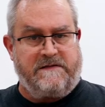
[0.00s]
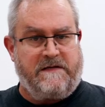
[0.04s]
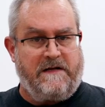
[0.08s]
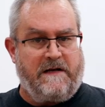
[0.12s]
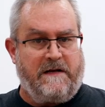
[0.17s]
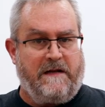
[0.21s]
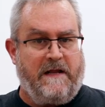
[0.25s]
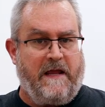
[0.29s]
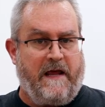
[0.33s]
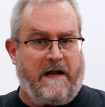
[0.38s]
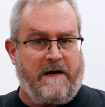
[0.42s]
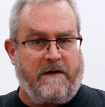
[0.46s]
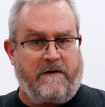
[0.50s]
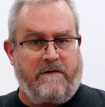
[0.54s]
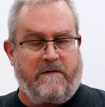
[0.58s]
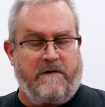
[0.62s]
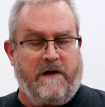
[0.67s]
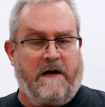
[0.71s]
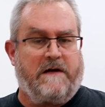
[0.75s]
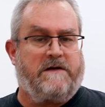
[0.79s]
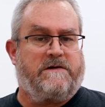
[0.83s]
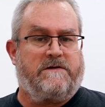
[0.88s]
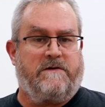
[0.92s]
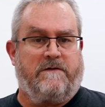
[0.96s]
did a lot of
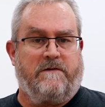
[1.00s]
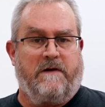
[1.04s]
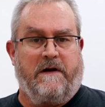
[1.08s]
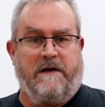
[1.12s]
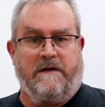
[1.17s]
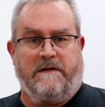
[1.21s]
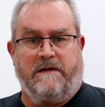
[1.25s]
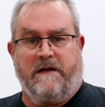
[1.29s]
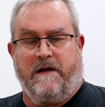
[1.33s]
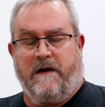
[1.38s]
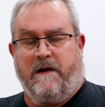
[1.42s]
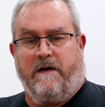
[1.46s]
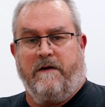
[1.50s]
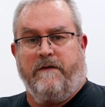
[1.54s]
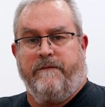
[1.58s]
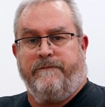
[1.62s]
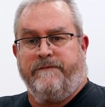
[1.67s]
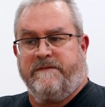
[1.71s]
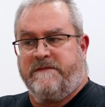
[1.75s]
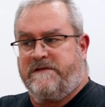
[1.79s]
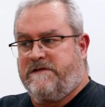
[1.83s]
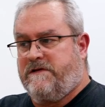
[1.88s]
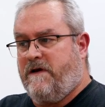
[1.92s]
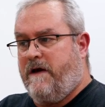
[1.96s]
correction right there.
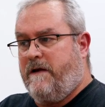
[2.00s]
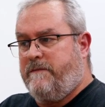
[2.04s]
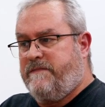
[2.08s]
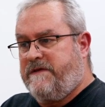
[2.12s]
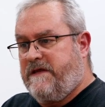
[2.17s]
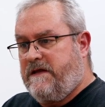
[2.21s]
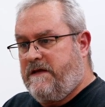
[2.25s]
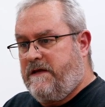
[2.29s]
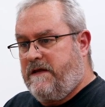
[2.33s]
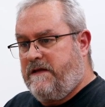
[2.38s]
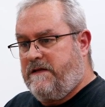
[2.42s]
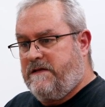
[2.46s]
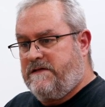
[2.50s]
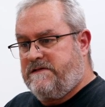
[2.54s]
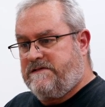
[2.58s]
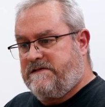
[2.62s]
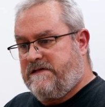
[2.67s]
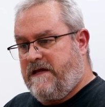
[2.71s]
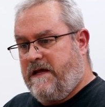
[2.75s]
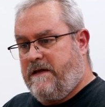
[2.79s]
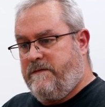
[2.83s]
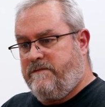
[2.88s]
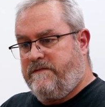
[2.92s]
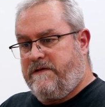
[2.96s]
So I'm thinking the
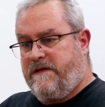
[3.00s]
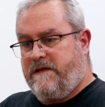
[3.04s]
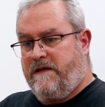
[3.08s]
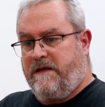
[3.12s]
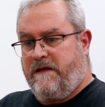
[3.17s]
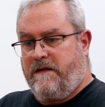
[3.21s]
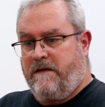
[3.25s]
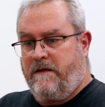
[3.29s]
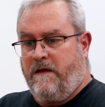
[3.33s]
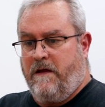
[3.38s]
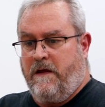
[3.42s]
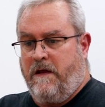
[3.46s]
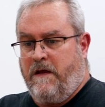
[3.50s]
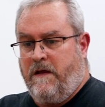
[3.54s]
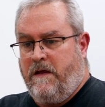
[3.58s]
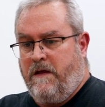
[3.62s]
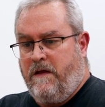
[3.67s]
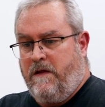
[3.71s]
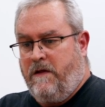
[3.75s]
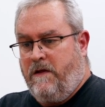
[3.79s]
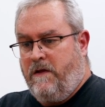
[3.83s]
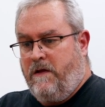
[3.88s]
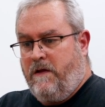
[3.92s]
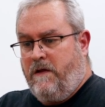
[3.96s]
same thing
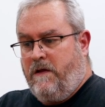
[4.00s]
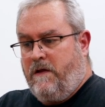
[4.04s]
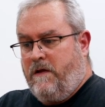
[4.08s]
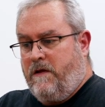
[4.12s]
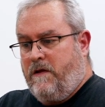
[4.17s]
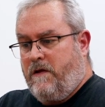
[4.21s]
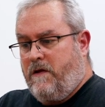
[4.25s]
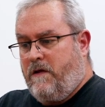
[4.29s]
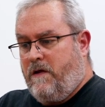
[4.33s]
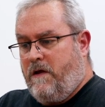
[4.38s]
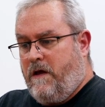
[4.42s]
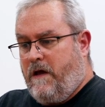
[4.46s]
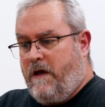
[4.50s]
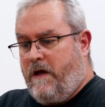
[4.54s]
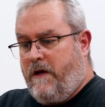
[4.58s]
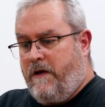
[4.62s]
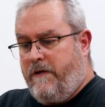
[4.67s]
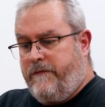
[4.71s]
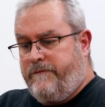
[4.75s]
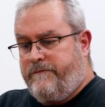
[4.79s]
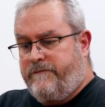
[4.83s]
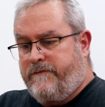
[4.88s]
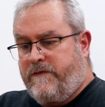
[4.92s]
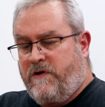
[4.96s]

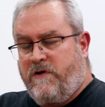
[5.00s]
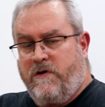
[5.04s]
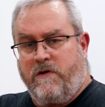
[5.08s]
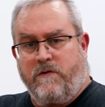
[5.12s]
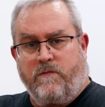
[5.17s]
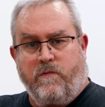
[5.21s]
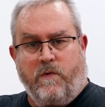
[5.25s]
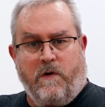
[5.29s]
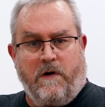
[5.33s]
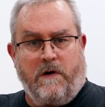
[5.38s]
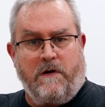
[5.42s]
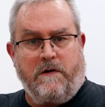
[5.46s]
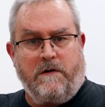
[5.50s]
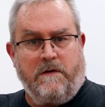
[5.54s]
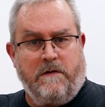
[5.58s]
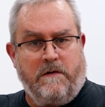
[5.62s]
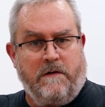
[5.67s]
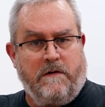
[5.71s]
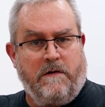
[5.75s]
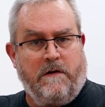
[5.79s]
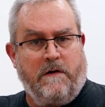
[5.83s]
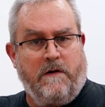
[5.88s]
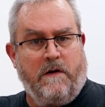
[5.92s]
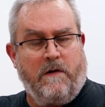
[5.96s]
could work
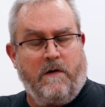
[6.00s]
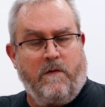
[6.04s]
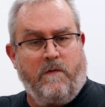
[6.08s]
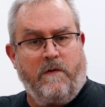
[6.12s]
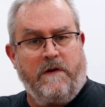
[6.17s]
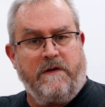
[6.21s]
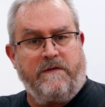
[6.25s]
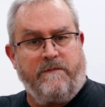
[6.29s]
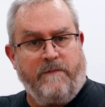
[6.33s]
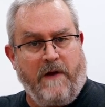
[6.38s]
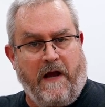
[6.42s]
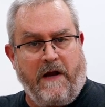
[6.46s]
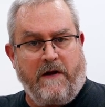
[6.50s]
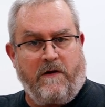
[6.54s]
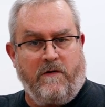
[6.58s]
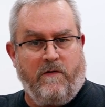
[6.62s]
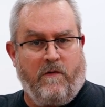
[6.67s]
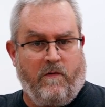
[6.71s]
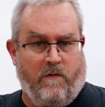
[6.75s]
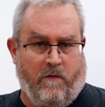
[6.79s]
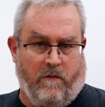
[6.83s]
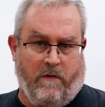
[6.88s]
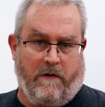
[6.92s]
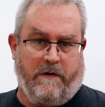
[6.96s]
with my
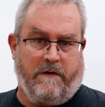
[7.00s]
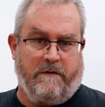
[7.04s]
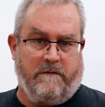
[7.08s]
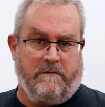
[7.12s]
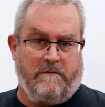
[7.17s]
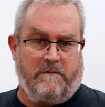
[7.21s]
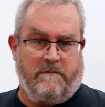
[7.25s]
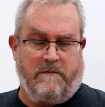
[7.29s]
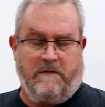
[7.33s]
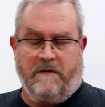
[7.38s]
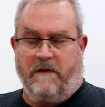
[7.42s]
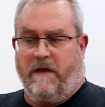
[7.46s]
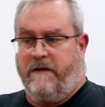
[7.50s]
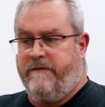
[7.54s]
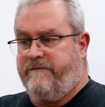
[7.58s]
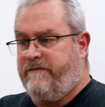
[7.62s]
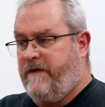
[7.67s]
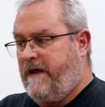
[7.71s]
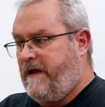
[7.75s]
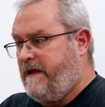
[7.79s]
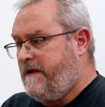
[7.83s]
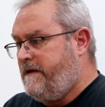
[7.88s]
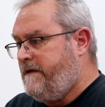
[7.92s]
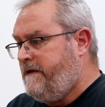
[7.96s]
horn if
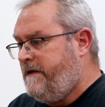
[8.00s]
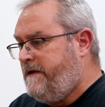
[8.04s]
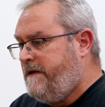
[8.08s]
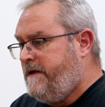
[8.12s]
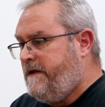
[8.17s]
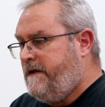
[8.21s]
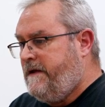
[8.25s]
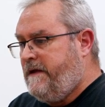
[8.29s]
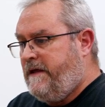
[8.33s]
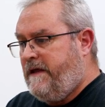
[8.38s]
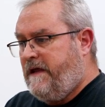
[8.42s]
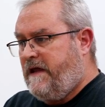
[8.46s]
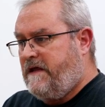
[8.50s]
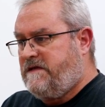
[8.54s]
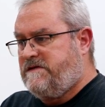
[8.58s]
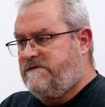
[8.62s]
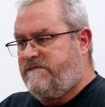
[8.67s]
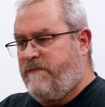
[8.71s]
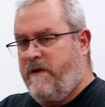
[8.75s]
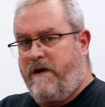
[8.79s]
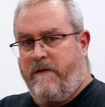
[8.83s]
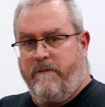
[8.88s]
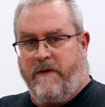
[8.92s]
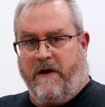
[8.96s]
I
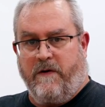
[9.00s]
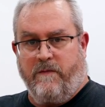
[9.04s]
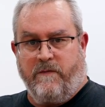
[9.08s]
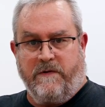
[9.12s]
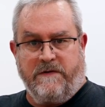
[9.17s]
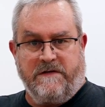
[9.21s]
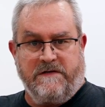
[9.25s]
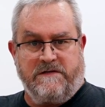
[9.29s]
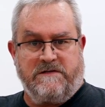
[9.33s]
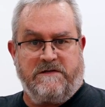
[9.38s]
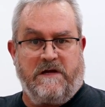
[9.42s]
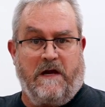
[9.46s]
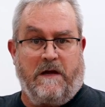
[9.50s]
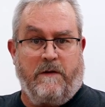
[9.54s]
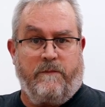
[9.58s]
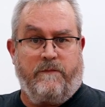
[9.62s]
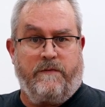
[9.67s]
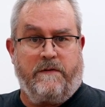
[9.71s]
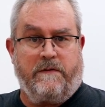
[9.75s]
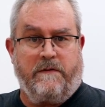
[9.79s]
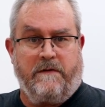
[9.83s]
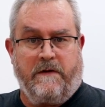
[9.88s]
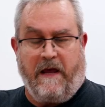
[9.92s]
experiment with the shape.